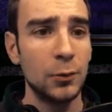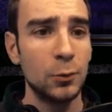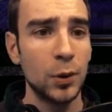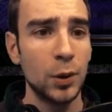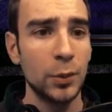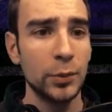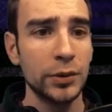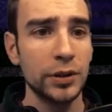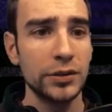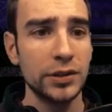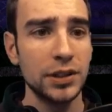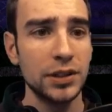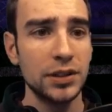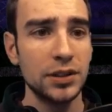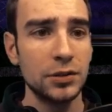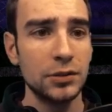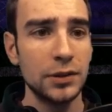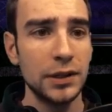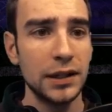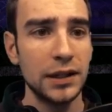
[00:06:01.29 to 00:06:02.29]
what going to
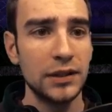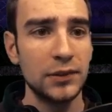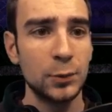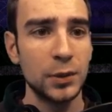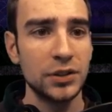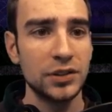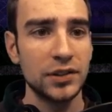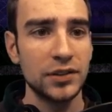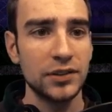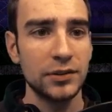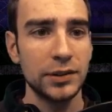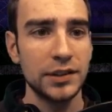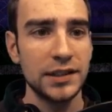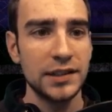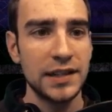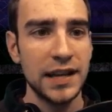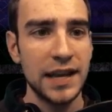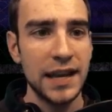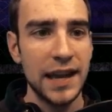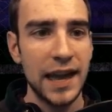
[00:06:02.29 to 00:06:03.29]
do is we're just going to
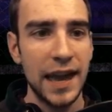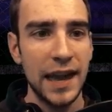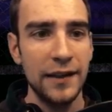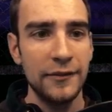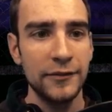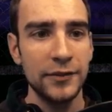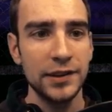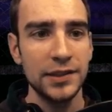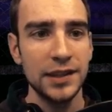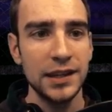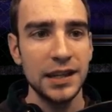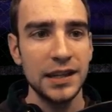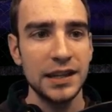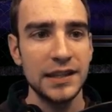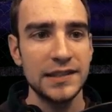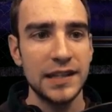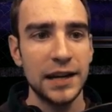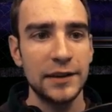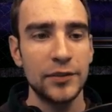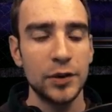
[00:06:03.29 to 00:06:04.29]
take everything
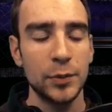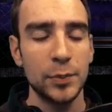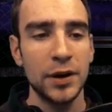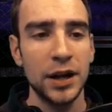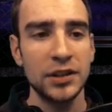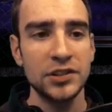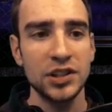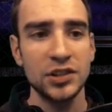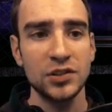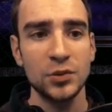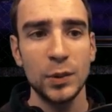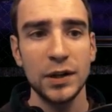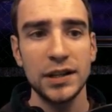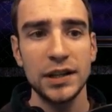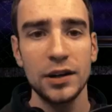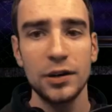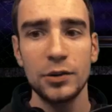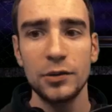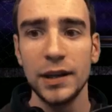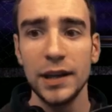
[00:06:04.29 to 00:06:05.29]
inside of our project
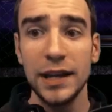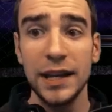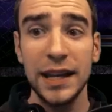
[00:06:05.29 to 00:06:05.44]
window